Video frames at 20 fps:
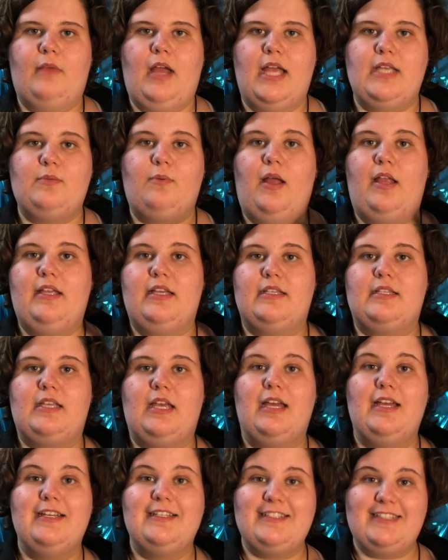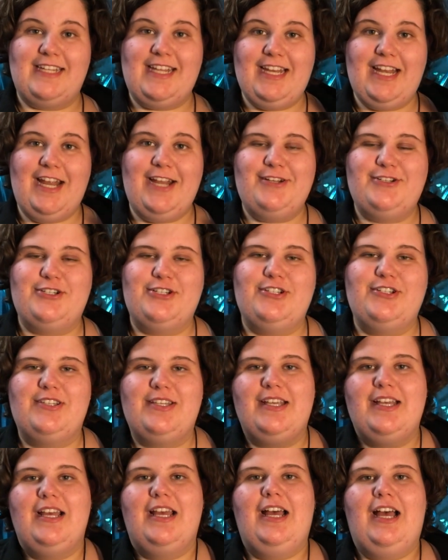as well as
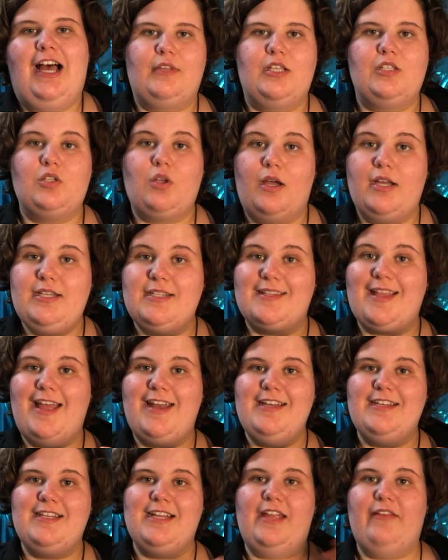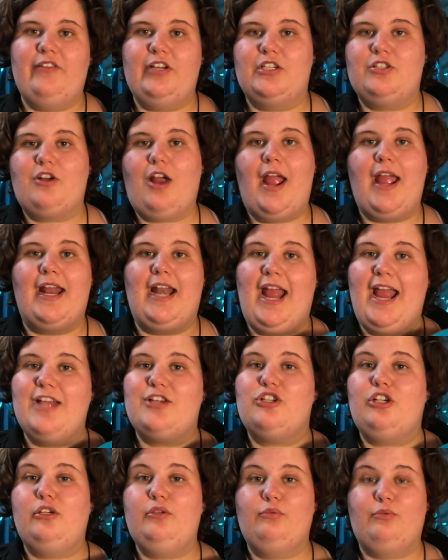teenagers. So I decided to give it a try, and I
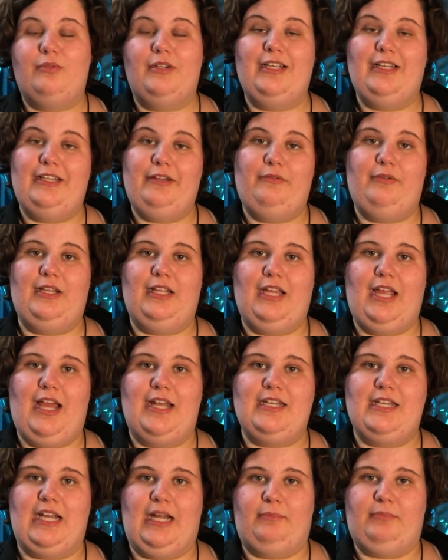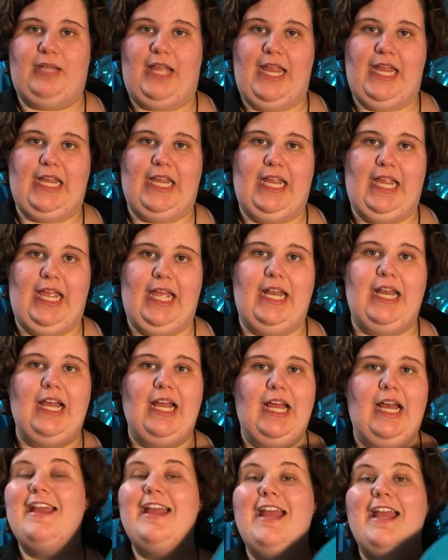actually really ended up liking it.
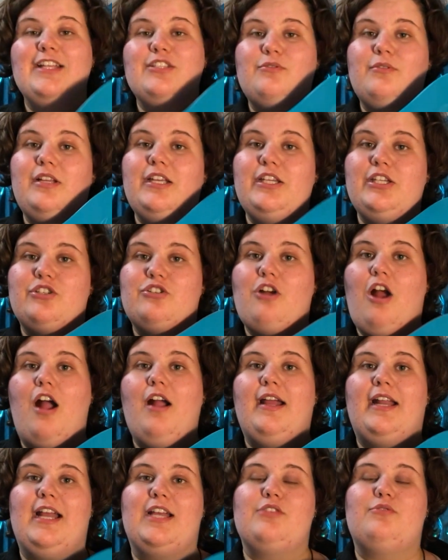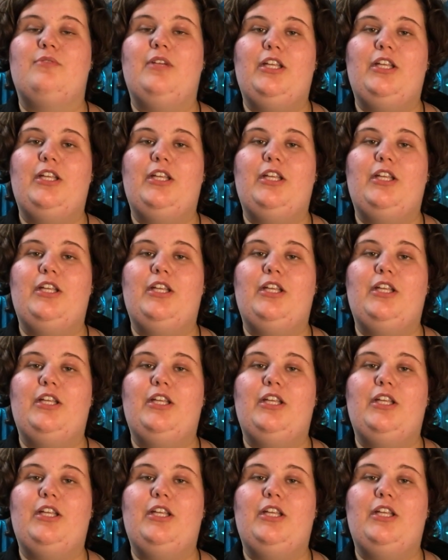It's really strong, it has